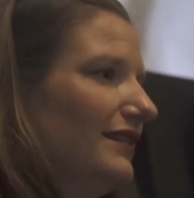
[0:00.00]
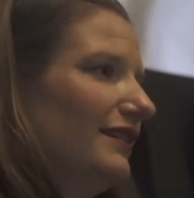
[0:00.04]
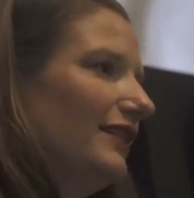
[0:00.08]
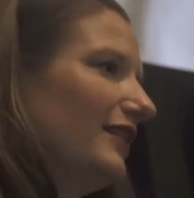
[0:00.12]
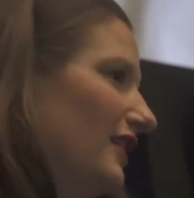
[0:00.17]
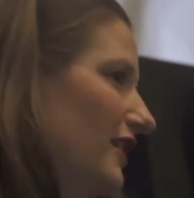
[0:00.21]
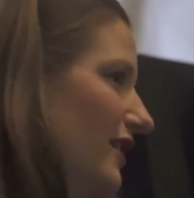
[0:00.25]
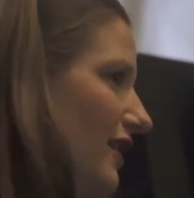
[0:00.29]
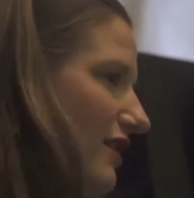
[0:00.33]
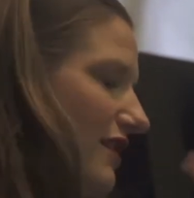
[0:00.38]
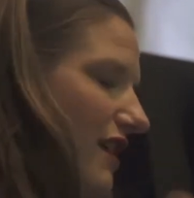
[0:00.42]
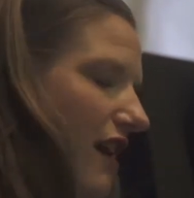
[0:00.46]

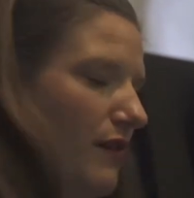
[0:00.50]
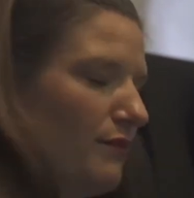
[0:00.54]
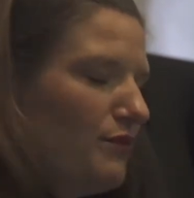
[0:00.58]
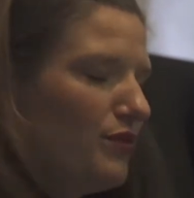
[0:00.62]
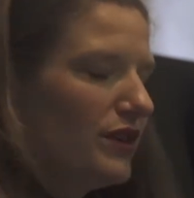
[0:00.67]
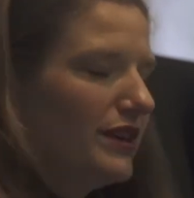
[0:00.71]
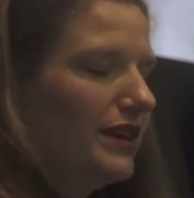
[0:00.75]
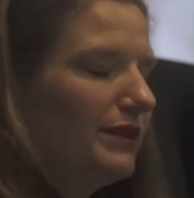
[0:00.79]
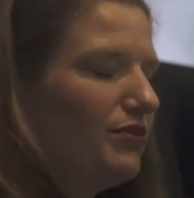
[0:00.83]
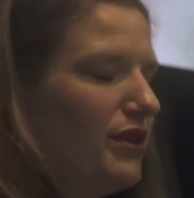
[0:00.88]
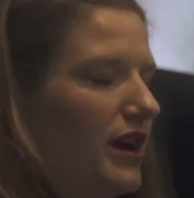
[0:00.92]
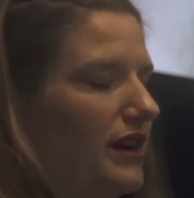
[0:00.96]
or an
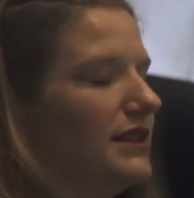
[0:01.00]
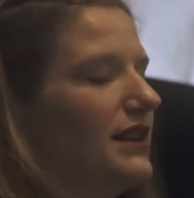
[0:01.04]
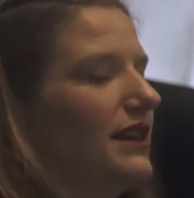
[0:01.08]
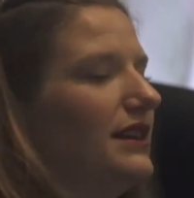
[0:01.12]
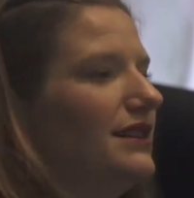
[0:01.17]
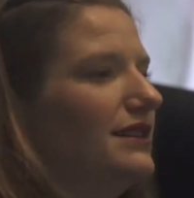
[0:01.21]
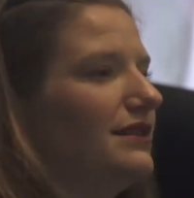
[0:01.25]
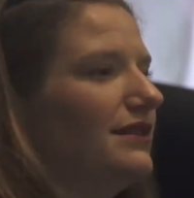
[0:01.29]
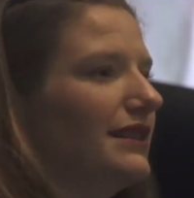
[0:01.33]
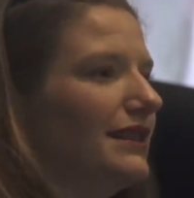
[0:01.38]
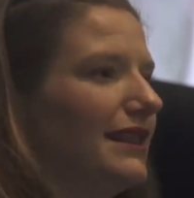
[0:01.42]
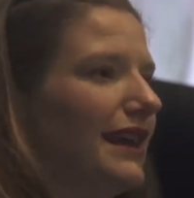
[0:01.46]
onboarding
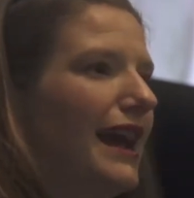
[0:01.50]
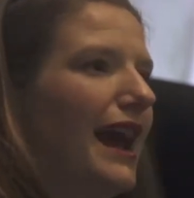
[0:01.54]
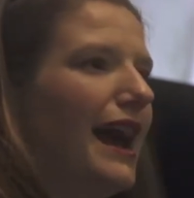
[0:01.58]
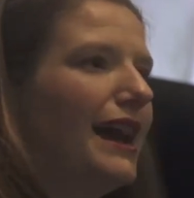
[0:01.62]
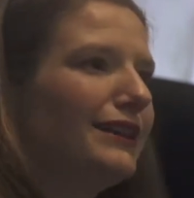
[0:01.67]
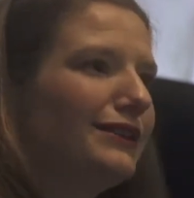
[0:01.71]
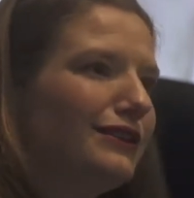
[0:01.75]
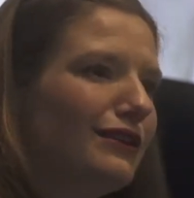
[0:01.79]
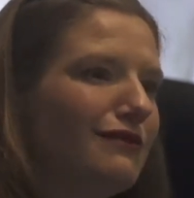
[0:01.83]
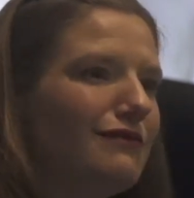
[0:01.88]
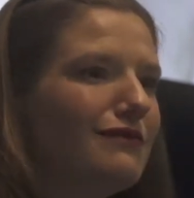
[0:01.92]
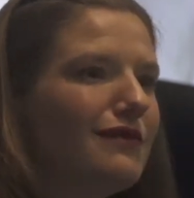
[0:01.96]
process, you can say,
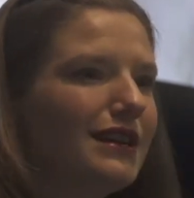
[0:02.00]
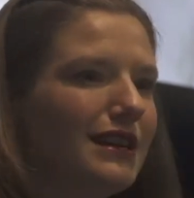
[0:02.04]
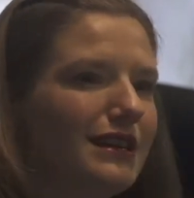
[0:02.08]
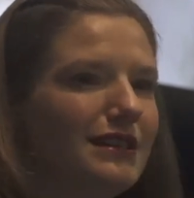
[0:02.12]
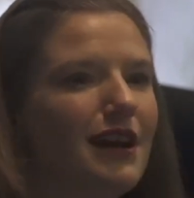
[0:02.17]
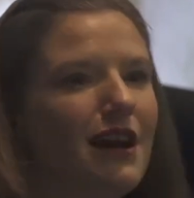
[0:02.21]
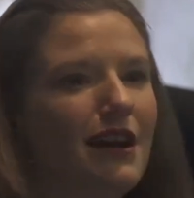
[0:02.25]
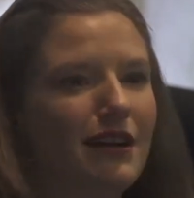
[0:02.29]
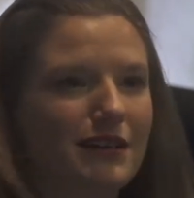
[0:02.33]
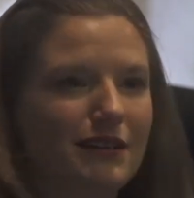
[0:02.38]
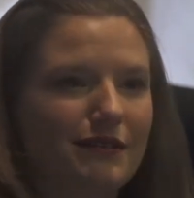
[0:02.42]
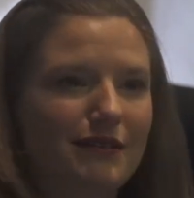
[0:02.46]
I don't want to
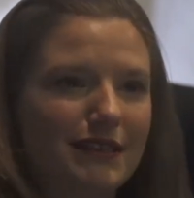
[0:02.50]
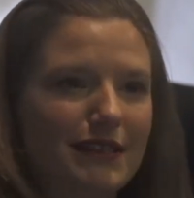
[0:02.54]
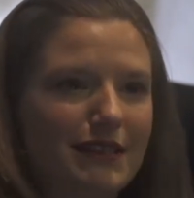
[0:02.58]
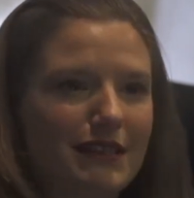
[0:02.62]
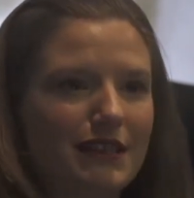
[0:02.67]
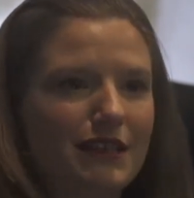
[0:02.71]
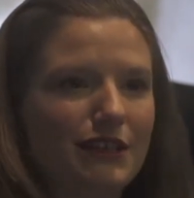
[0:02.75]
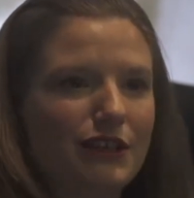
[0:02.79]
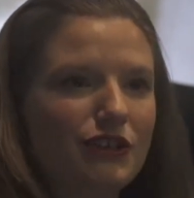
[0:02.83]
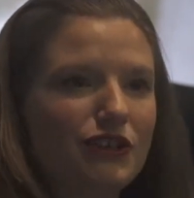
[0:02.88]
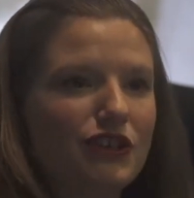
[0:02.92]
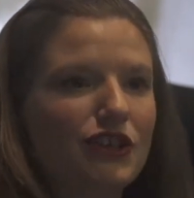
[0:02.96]
talk to
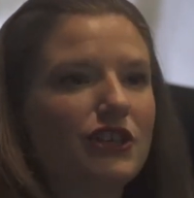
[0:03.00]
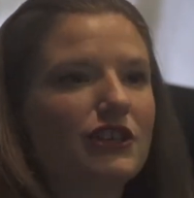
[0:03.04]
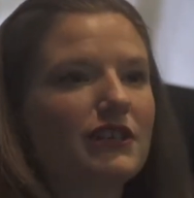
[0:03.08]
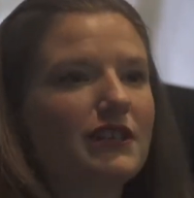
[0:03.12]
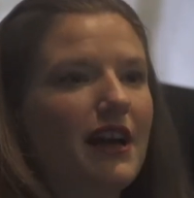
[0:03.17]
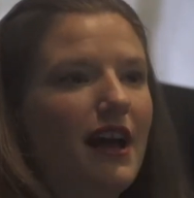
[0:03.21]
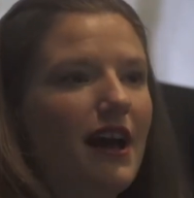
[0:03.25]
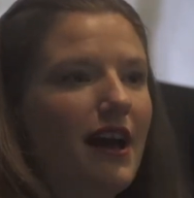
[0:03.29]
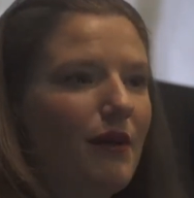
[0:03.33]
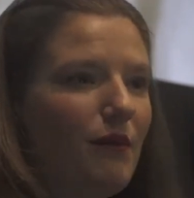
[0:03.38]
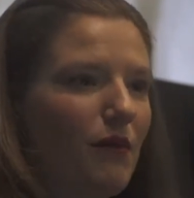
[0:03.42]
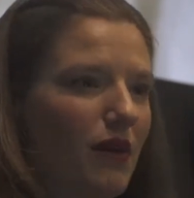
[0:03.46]
existing users,
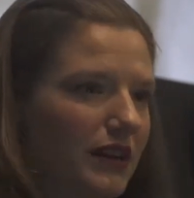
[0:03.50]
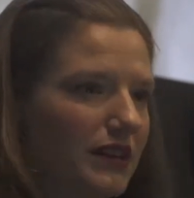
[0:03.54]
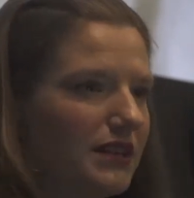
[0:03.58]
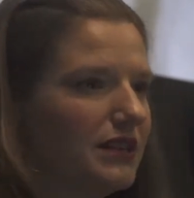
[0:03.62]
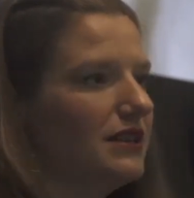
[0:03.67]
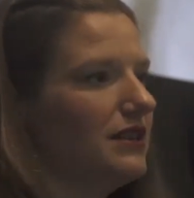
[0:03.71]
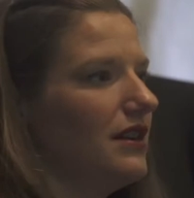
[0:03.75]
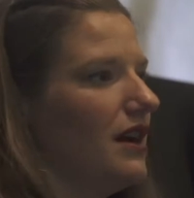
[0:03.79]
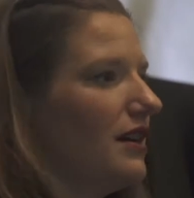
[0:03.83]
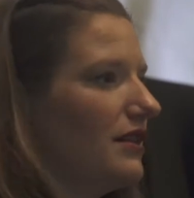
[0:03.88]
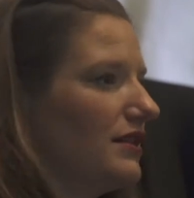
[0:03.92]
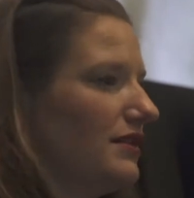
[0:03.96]
I want
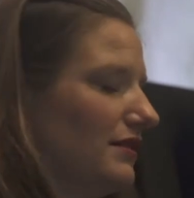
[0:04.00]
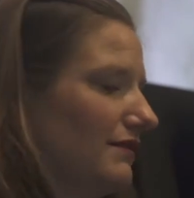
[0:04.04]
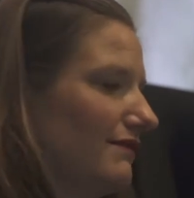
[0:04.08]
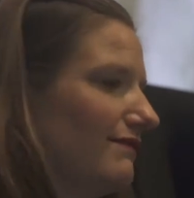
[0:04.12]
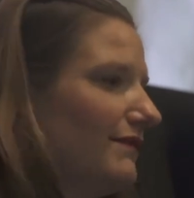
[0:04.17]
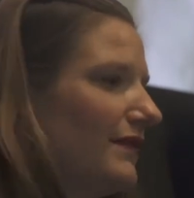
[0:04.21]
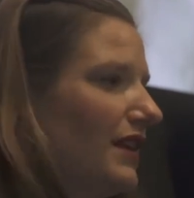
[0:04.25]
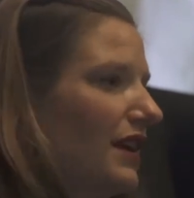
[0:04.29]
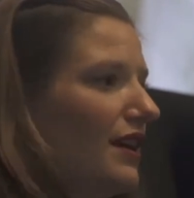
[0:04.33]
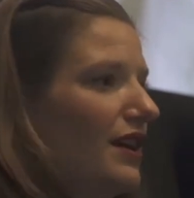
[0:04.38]
to talk to